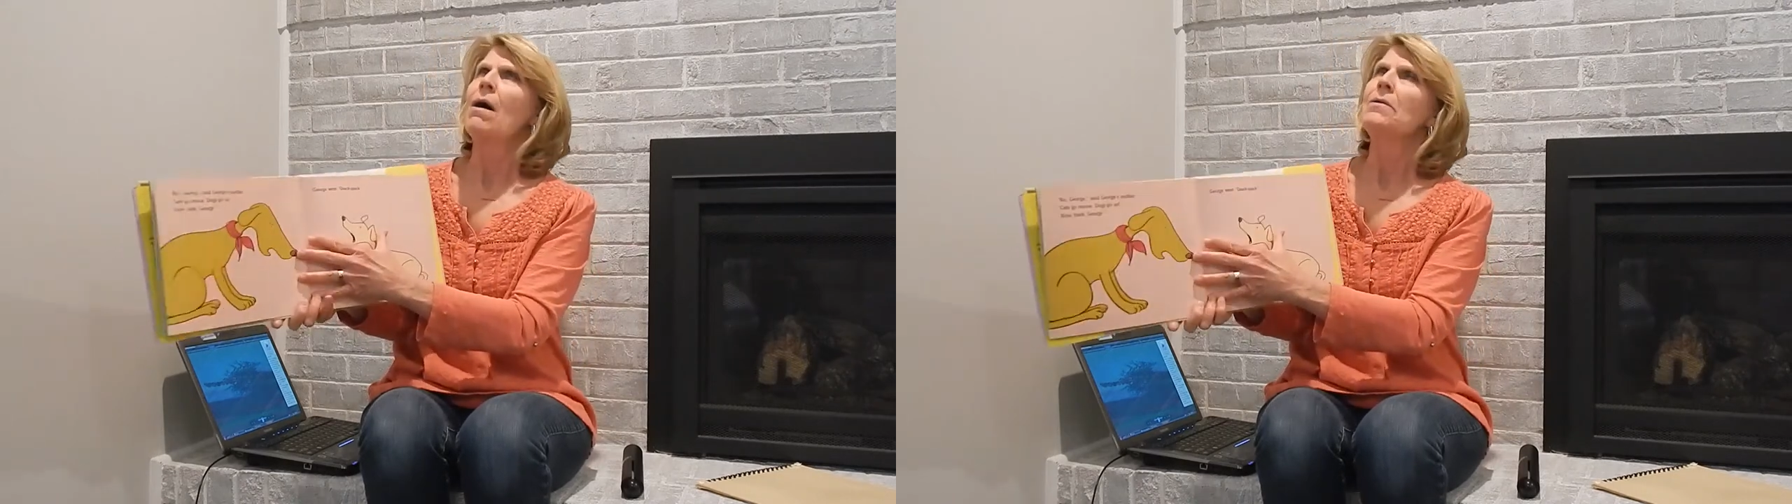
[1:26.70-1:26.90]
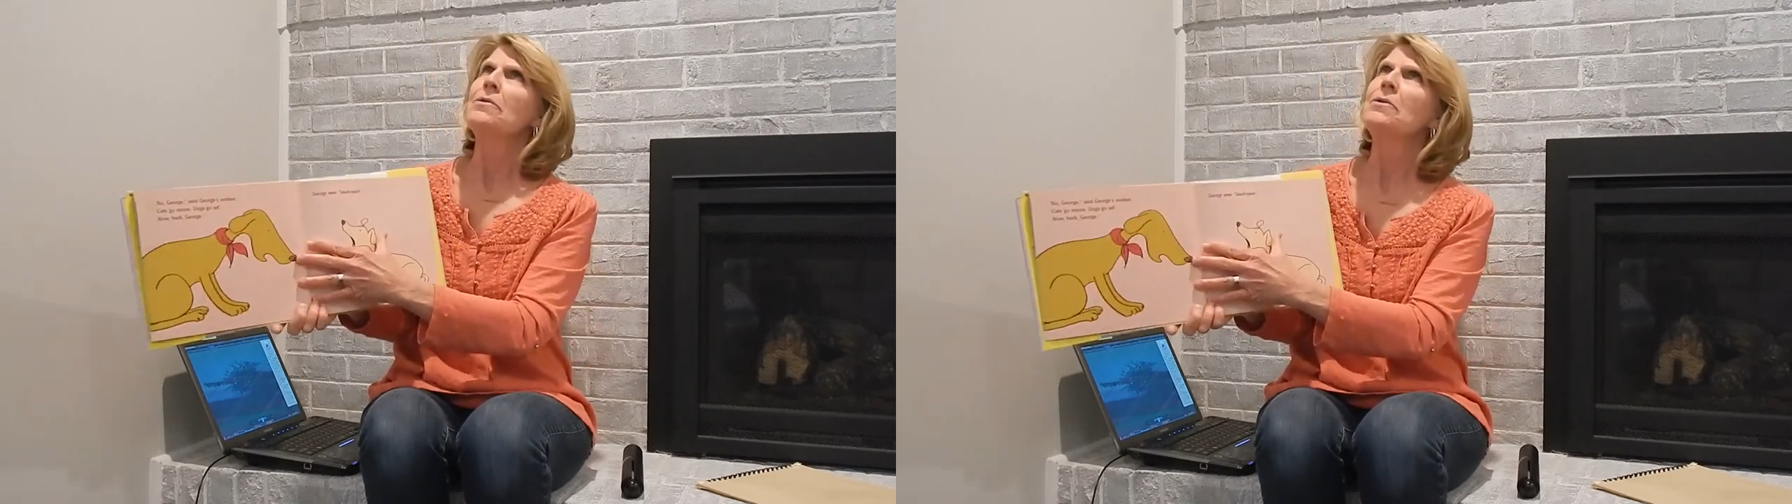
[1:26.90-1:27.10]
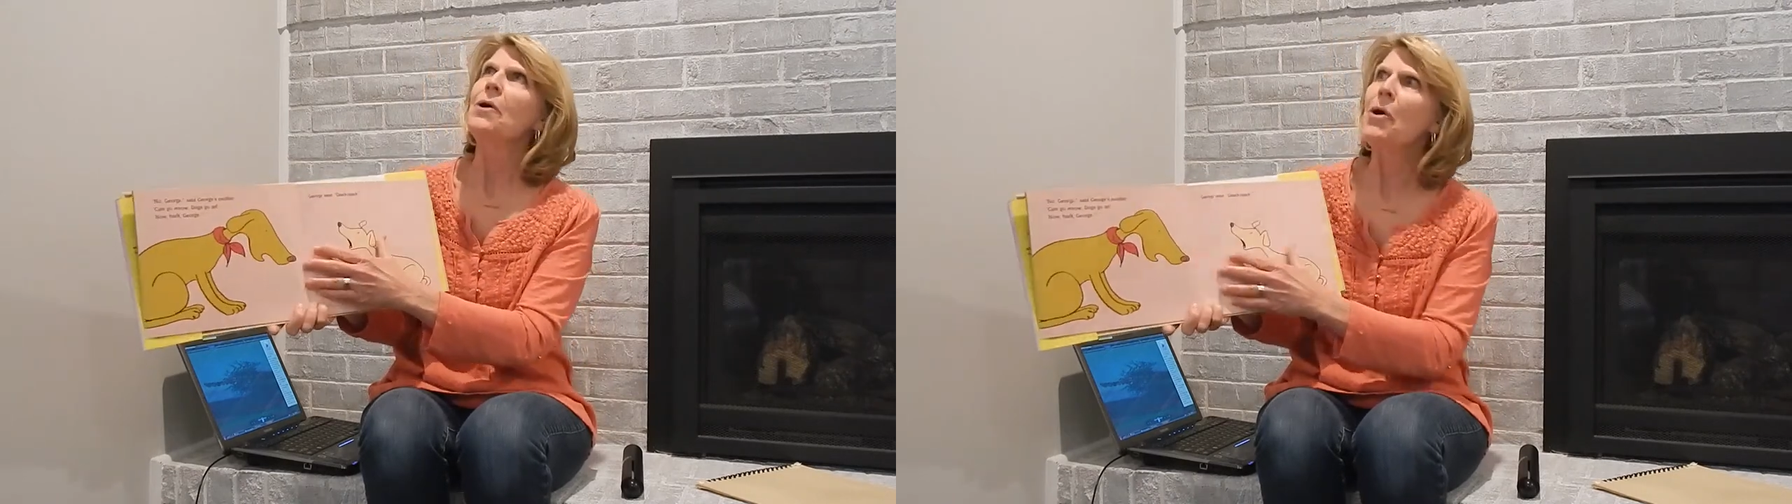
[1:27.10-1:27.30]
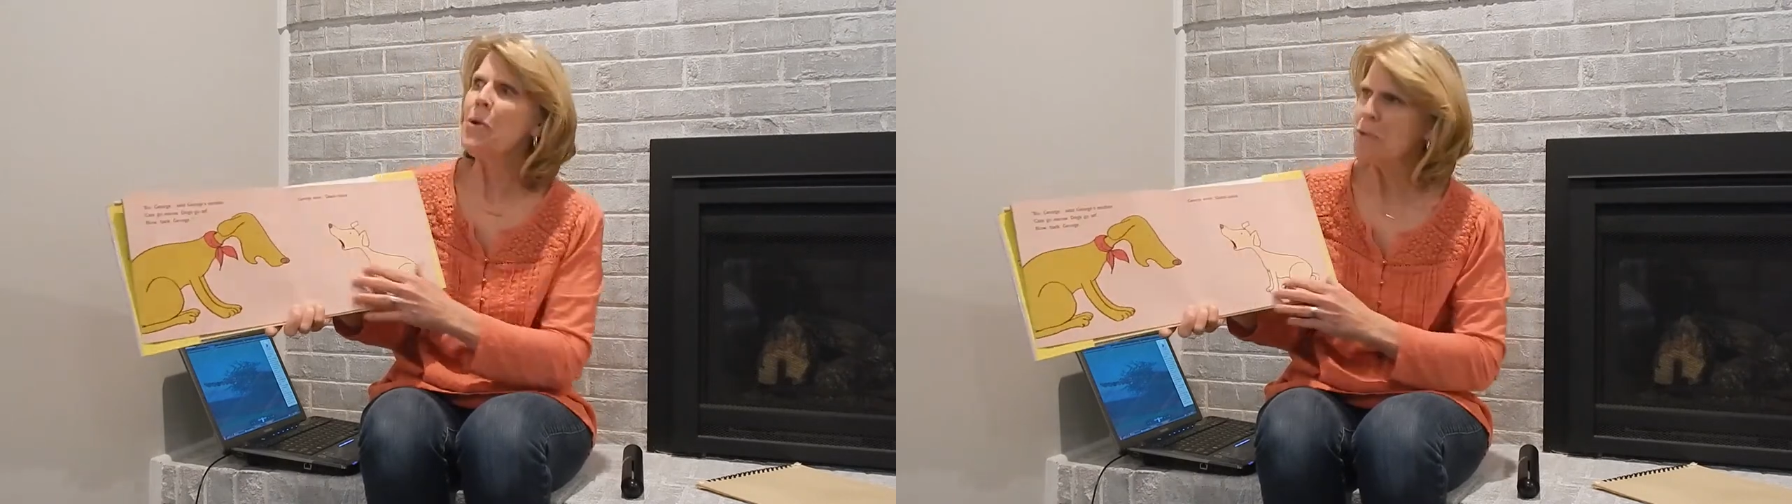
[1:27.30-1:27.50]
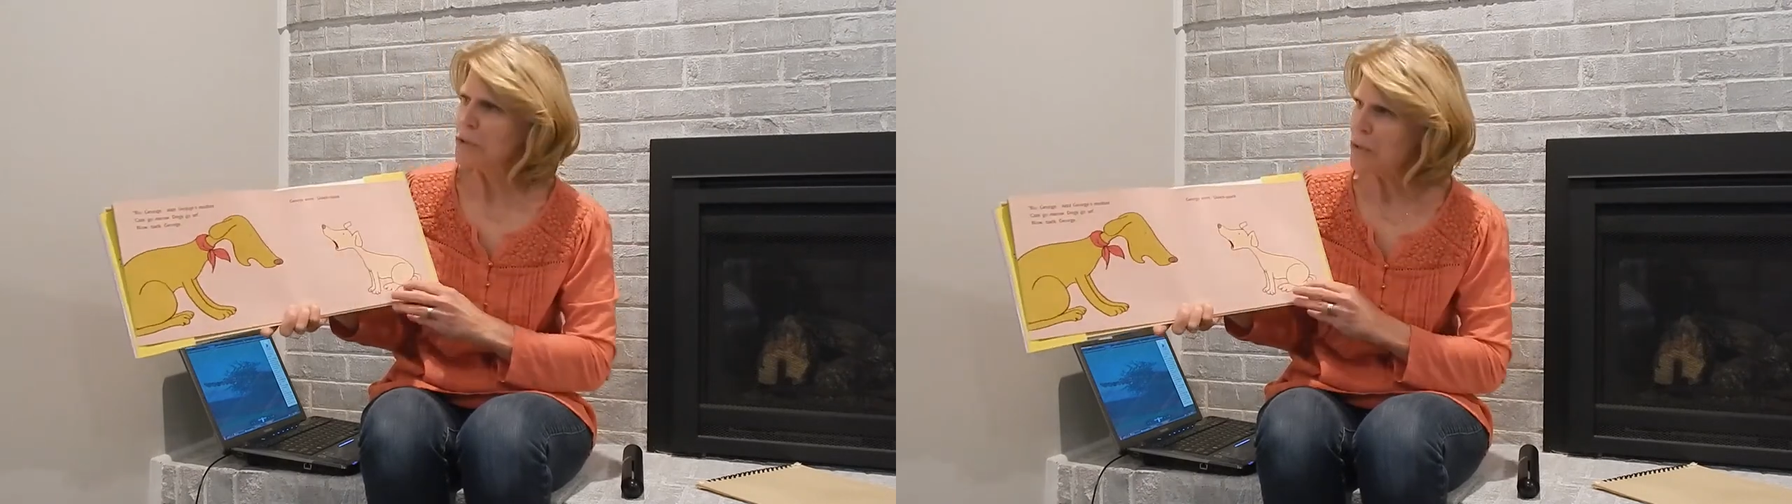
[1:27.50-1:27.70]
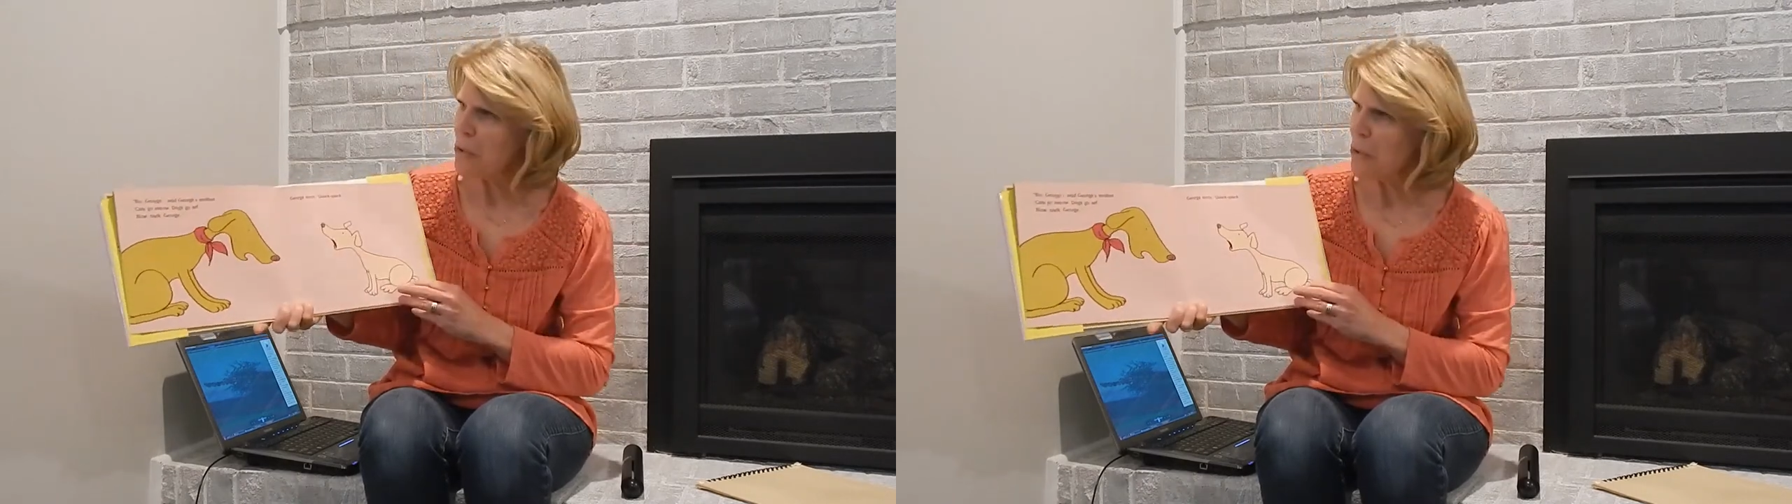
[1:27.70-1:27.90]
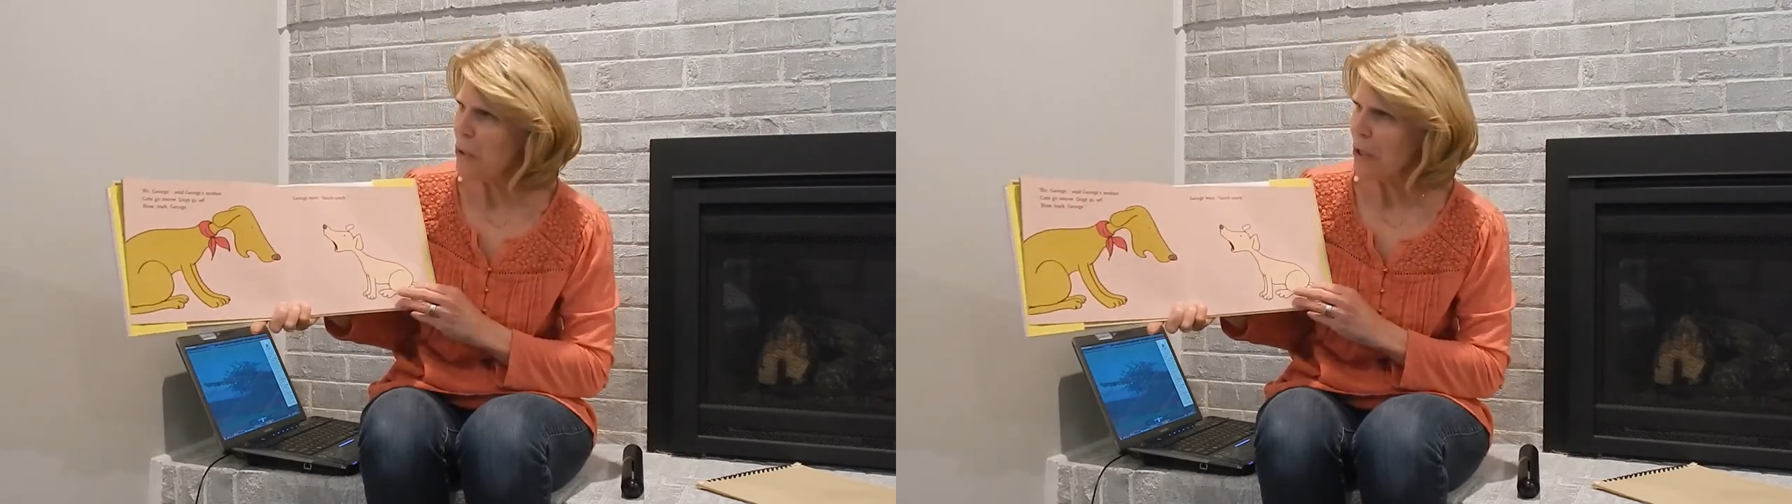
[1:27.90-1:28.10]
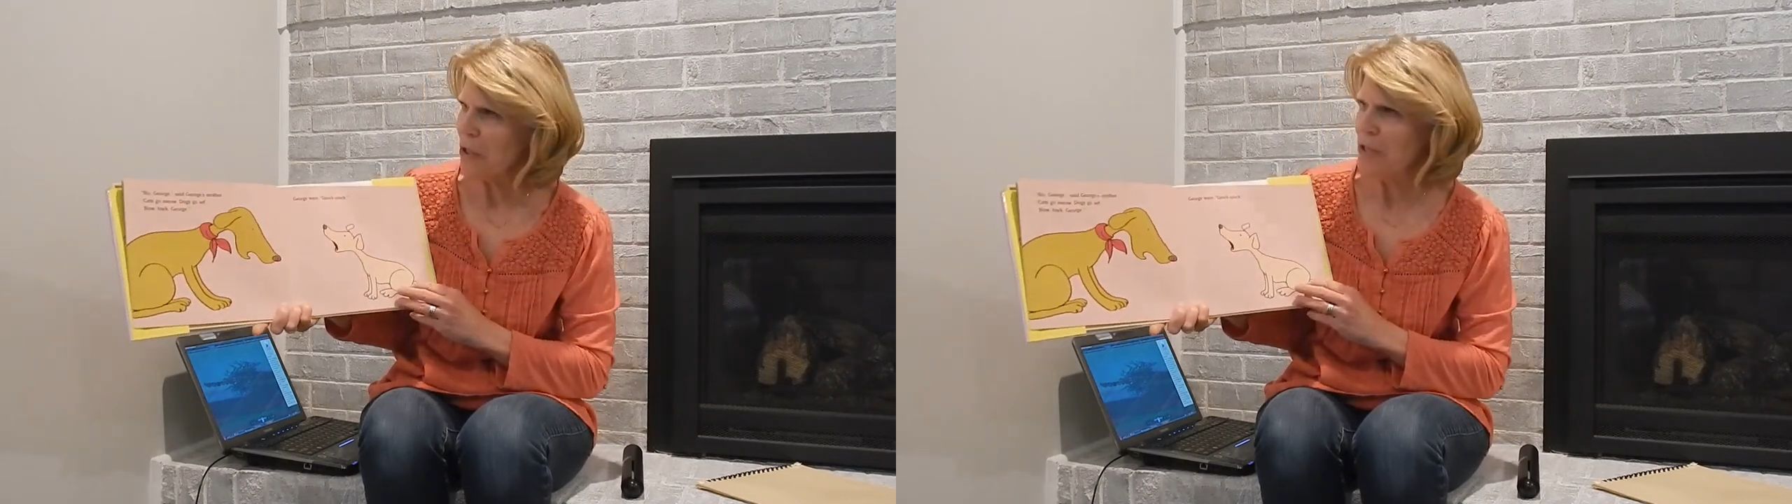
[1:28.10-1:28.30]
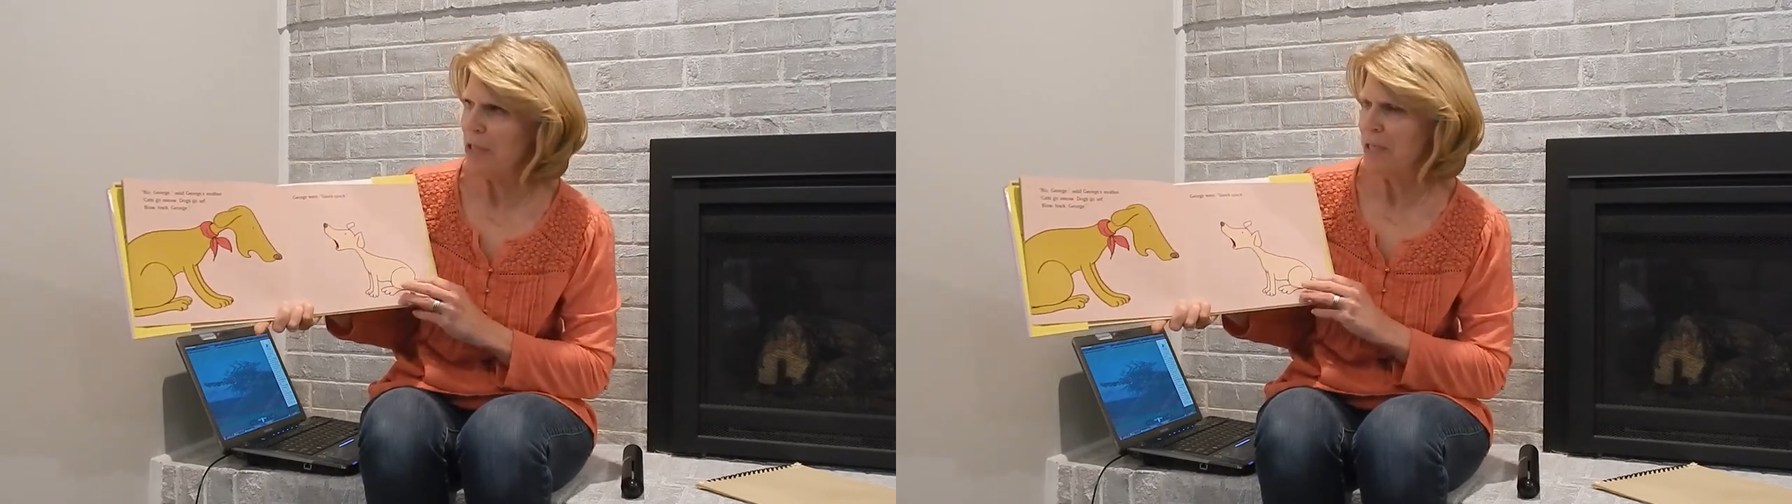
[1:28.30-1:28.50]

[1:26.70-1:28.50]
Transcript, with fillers: No, George,